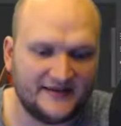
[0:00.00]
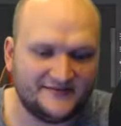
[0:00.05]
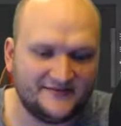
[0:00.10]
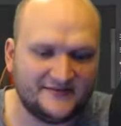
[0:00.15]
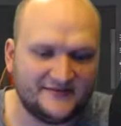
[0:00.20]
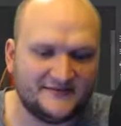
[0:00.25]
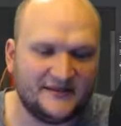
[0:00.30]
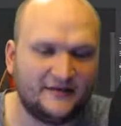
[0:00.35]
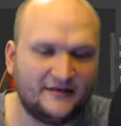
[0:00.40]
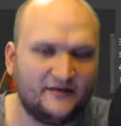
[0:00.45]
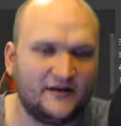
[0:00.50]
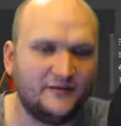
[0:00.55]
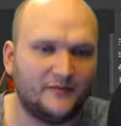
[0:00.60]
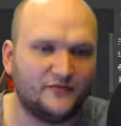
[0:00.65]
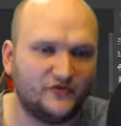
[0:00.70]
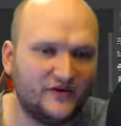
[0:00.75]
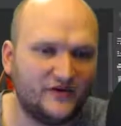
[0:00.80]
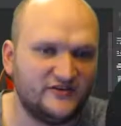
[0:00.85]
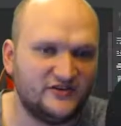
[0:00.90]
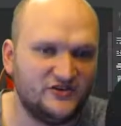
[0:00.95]
understand what I'm
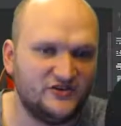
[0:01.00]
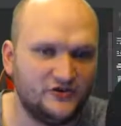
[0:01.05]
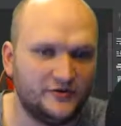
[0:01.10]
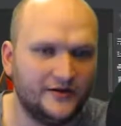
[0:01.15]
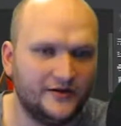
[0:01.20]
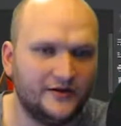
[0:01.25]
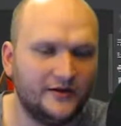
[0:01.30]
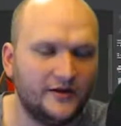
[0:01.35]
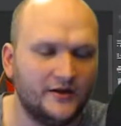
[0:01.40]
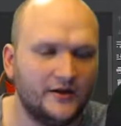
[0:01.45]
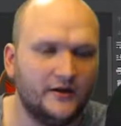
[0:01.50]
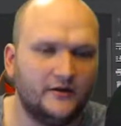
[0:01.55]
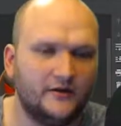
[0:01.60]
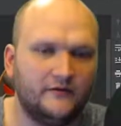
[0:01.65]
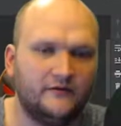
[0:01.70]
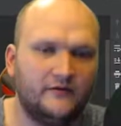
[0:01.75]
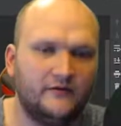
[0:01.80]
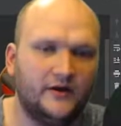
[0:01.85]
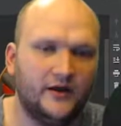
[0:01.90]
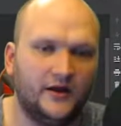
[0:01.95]
trying to do here.
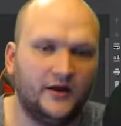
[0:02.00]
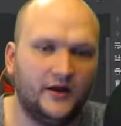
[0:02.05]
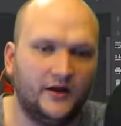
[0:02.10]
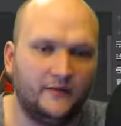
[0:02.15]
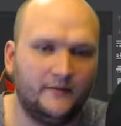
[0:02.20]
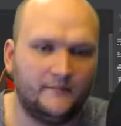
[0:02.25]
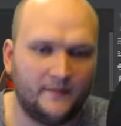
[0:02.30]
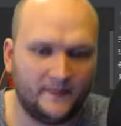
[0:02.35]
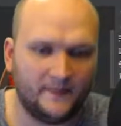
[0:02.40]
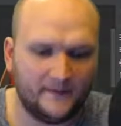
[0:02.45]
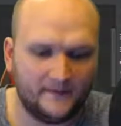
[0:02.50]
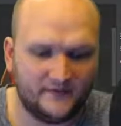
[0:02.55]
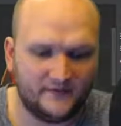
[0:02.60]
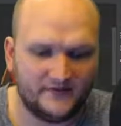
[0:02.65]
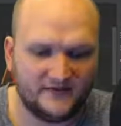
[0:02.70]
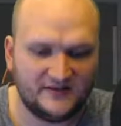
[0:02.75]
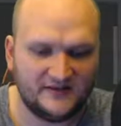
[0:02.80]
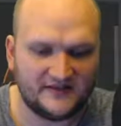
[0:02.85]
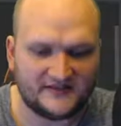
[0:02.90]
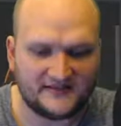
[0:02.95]

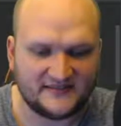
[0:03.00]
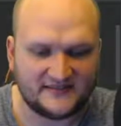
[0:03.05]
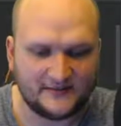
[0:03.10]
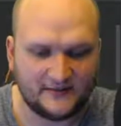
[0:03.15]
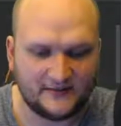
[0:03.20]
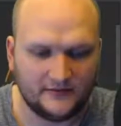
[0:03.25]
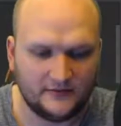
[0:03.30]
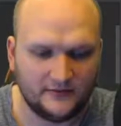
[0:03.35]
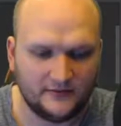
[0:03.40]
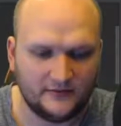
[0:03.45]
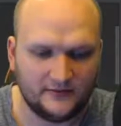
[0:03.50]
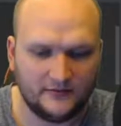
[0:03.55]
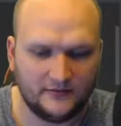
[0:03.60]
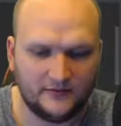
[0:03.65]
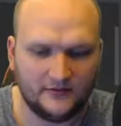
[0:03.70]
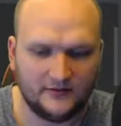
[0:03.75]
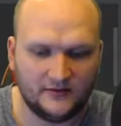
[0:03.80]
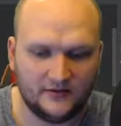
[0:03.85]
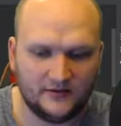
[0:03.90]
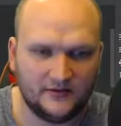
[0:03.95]
This
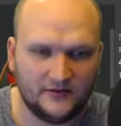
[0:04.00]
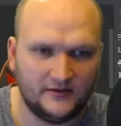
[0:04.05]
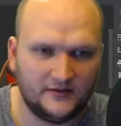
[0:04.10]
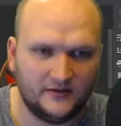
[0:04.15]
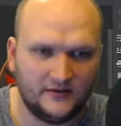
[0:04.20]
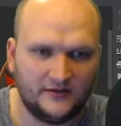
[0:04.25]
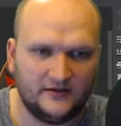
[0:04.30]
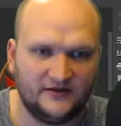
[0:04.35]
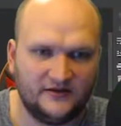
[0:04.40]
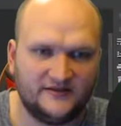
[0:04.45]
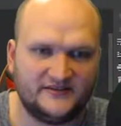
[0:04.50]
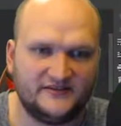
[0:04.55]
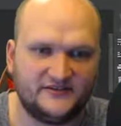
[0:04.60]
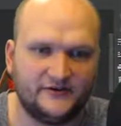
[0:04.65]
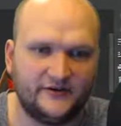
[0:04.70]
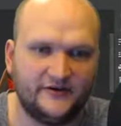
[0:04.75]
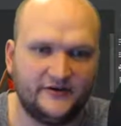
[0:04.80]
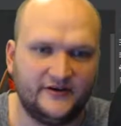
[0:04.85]
assert